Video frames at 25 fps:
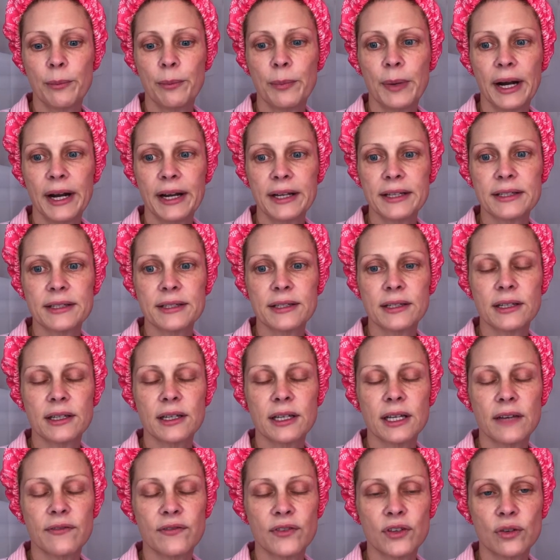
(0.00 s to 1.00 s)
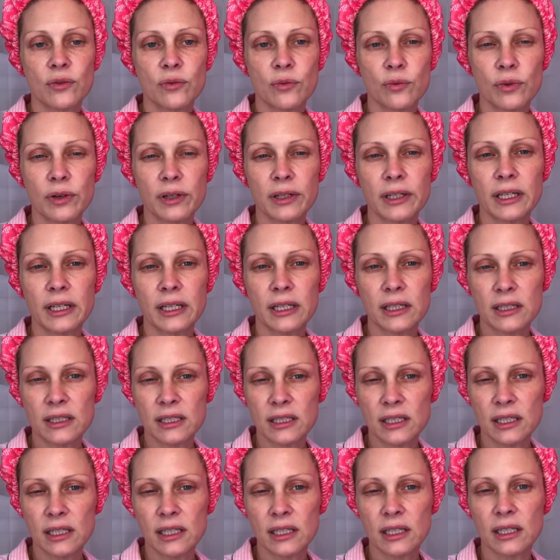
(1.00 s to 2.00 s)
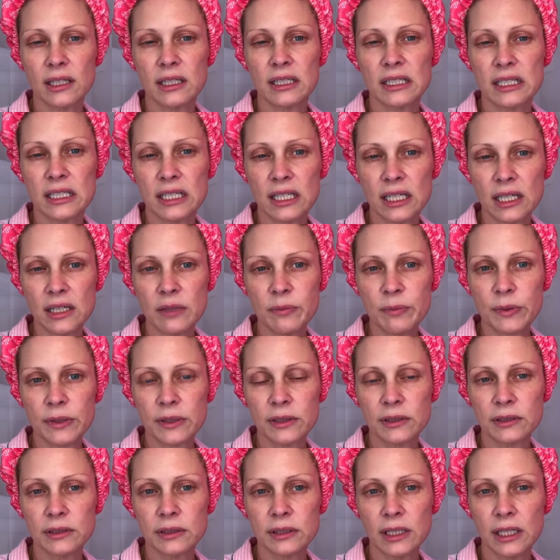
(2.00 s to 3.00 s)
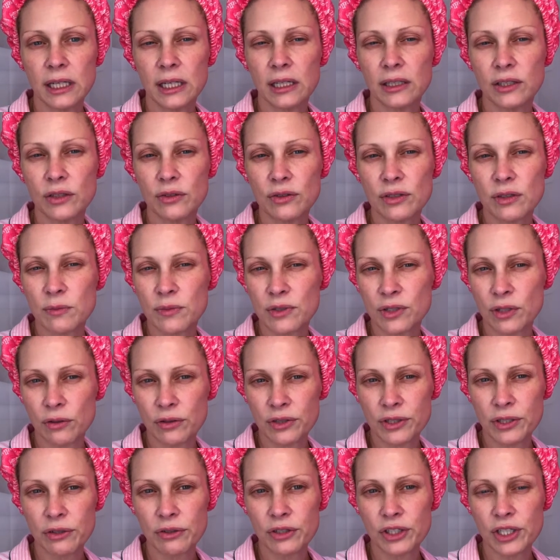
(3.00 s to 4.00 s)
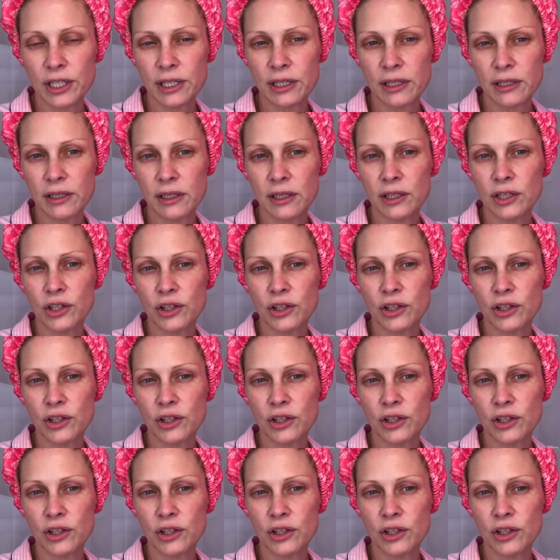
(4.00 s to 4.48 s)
But if you really dig deep and do some soul searching,